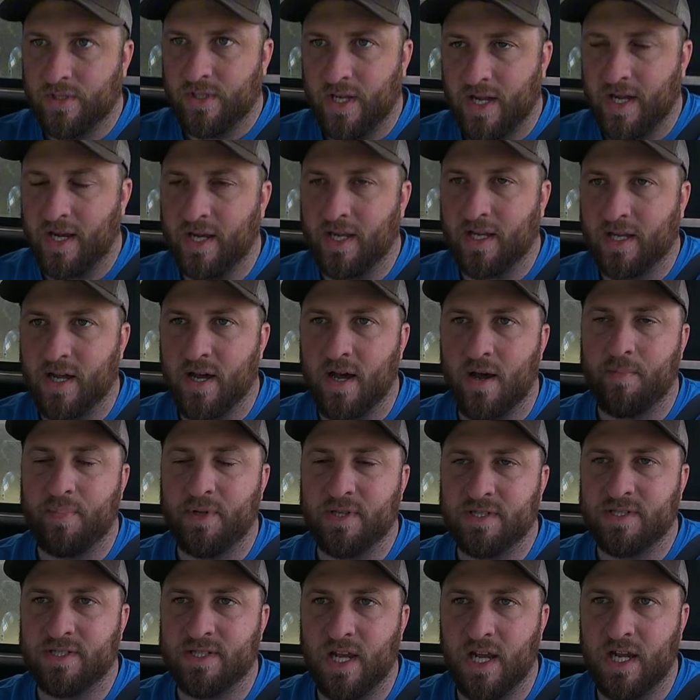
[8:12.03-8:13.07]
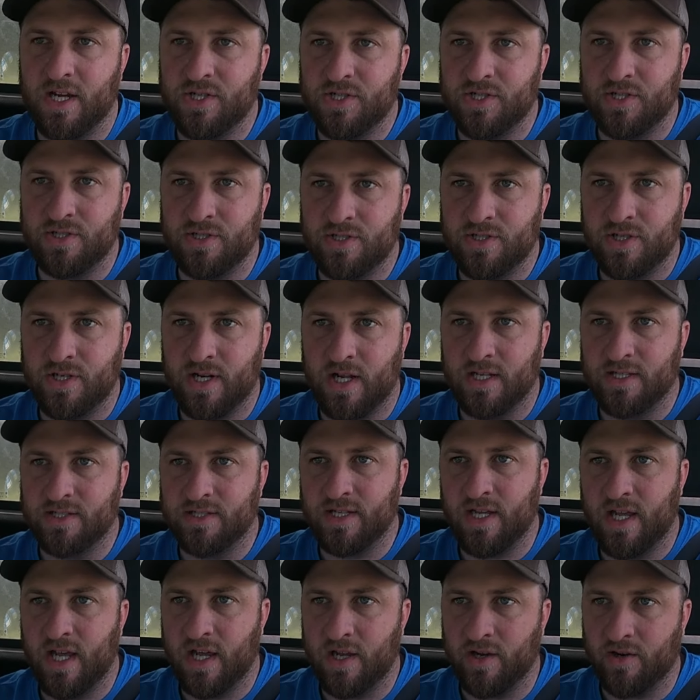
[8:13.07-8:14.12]
any compensation, should I
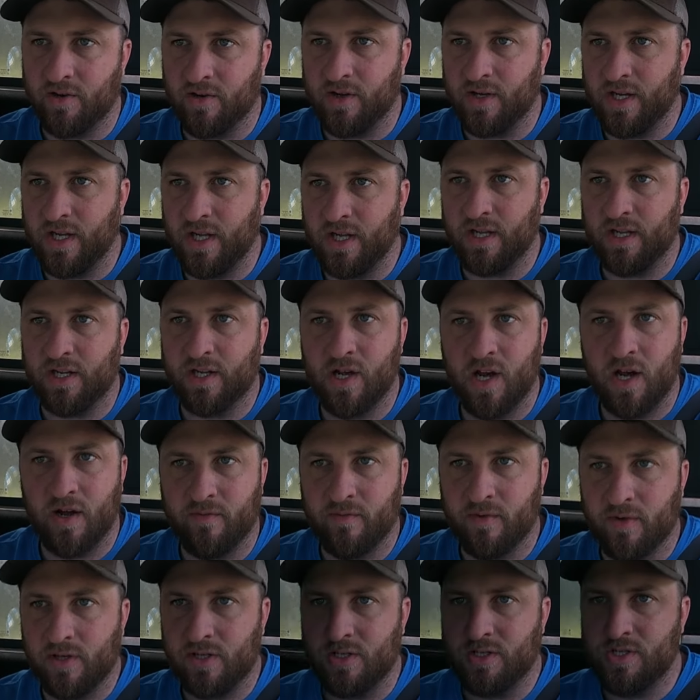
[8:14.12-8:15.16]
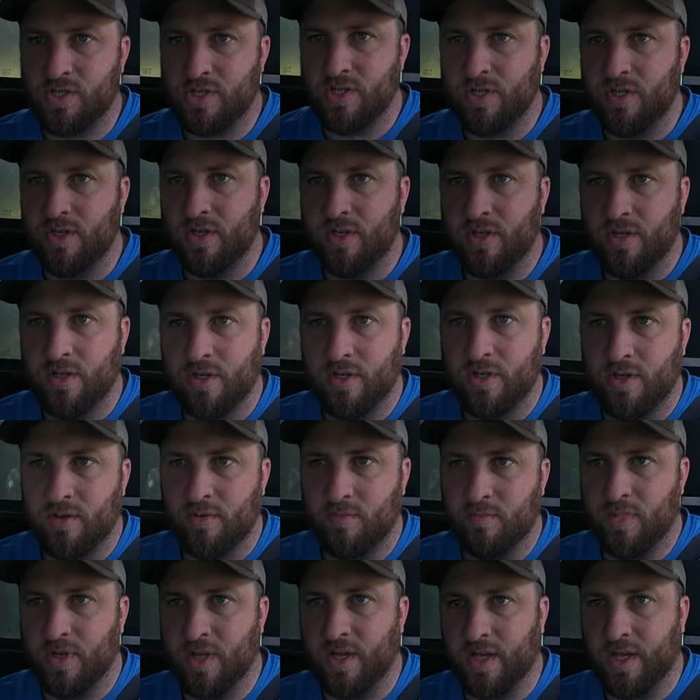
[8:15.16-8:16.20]
say, or any coverage,
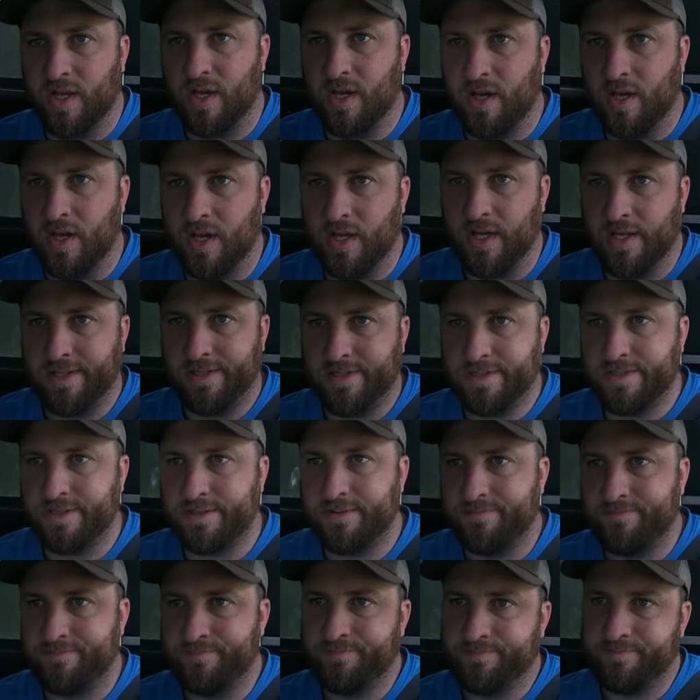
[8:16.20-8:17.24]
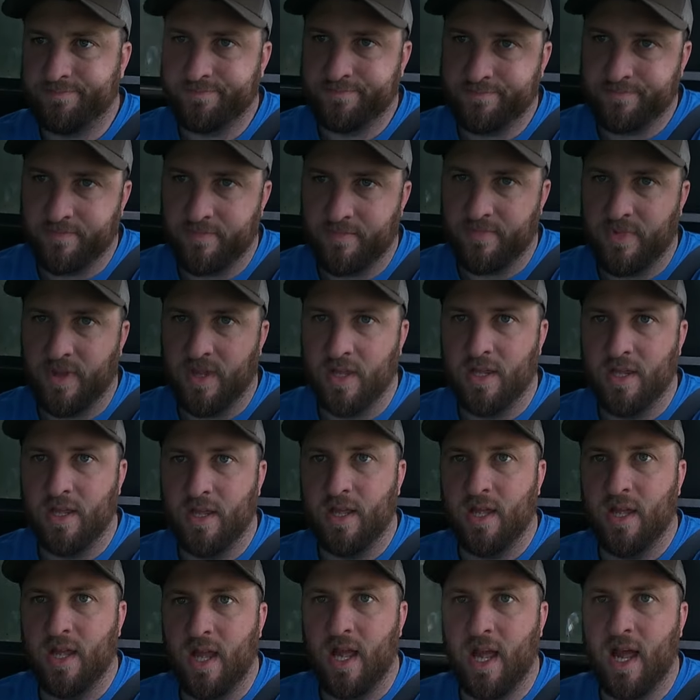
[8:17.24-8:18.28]
because
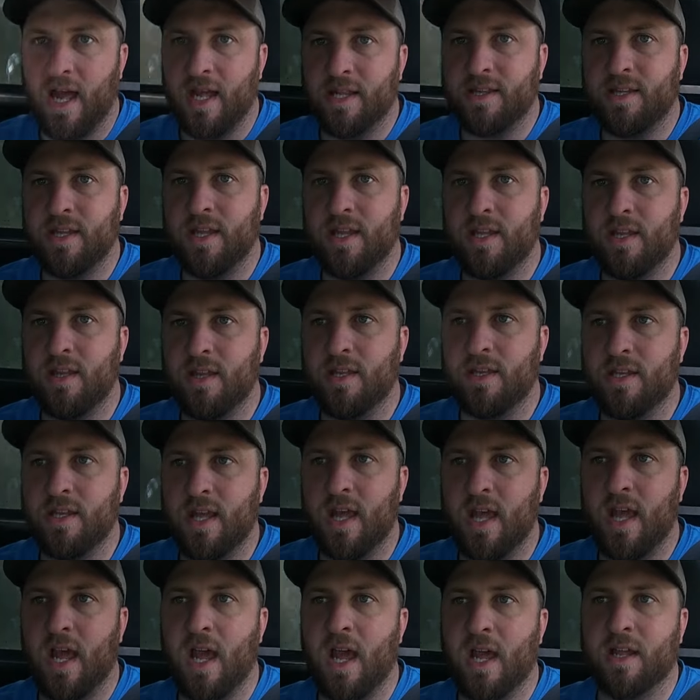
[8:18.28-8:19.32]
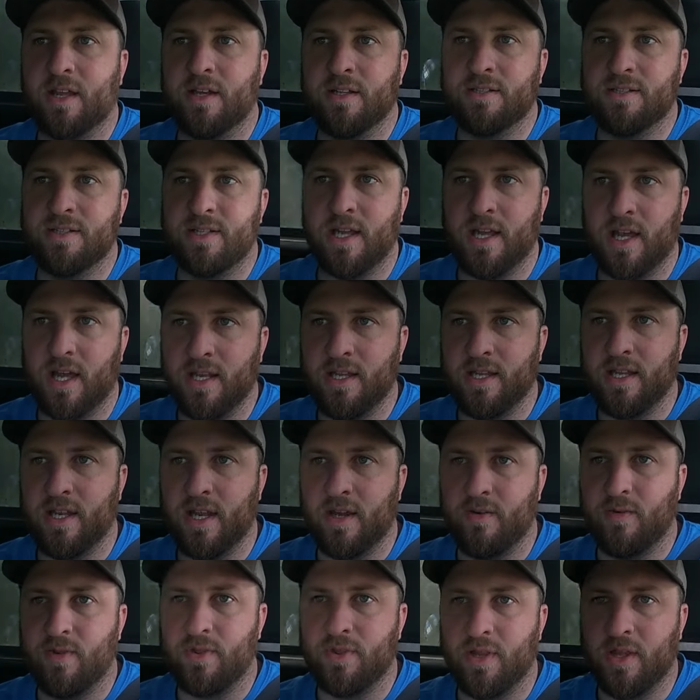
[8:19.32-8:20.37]
at the end of the day, I could say I did
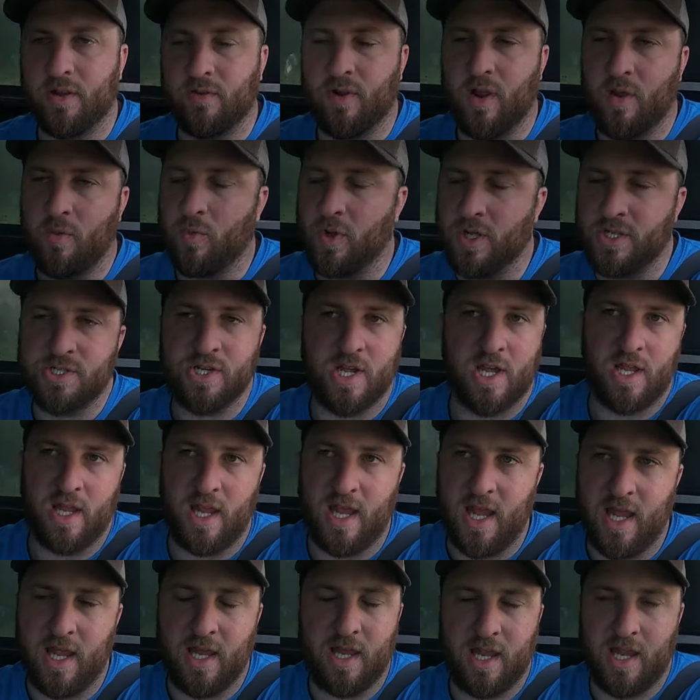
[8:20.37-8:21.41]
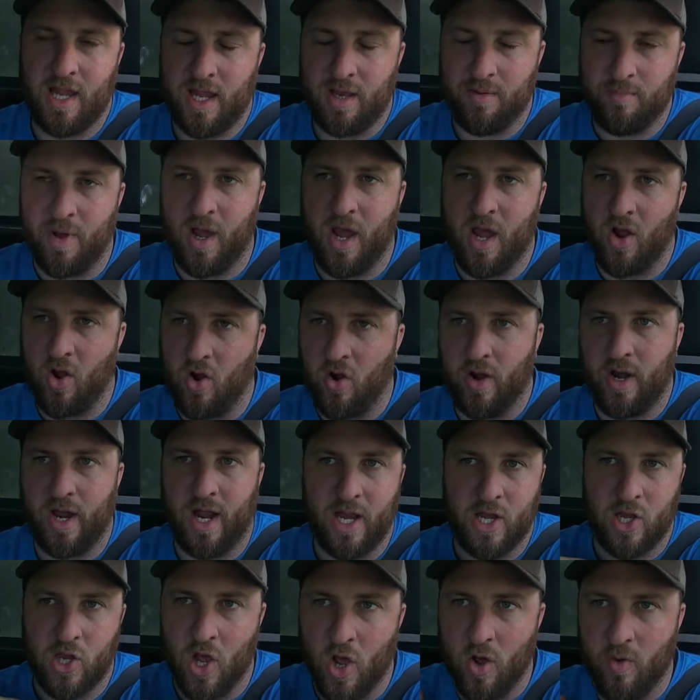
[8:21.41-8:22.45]
everything right, which in my heart
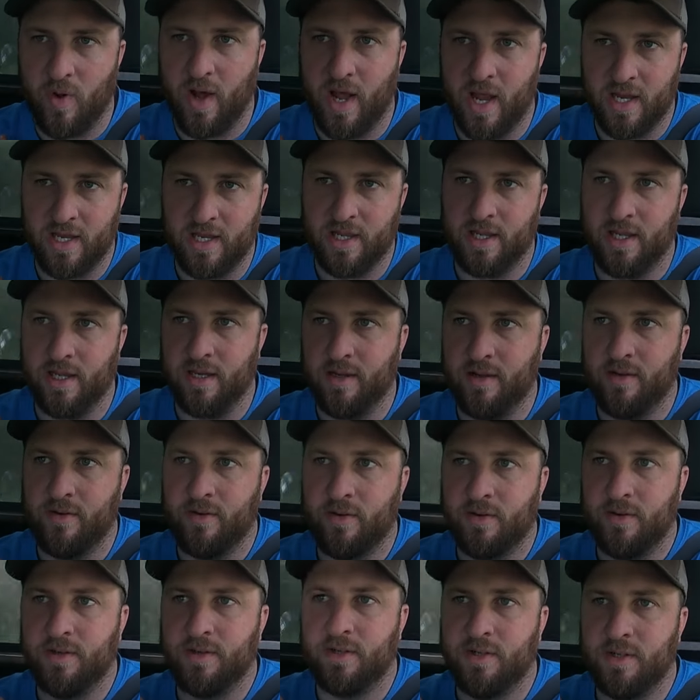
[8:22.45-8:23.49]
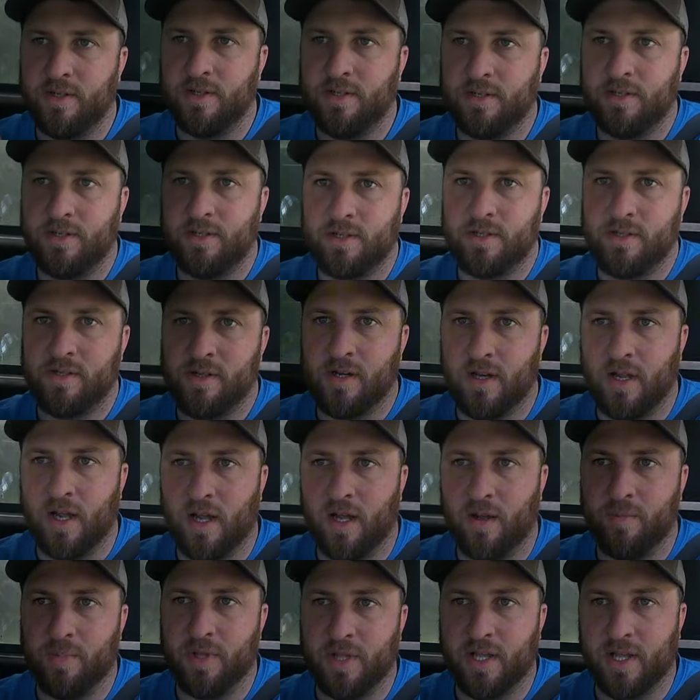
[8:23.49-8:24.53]
I know I did,
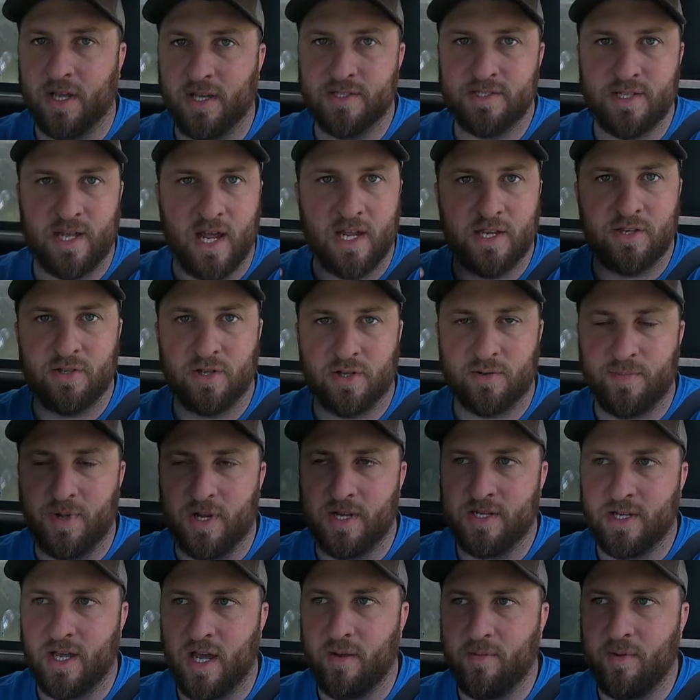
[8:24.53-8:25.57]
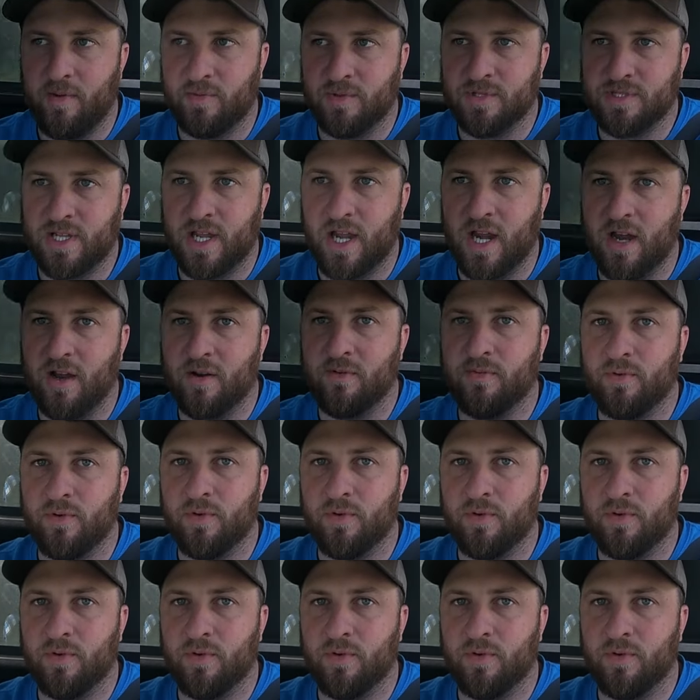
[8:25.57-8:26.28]
because I took my time and was careful.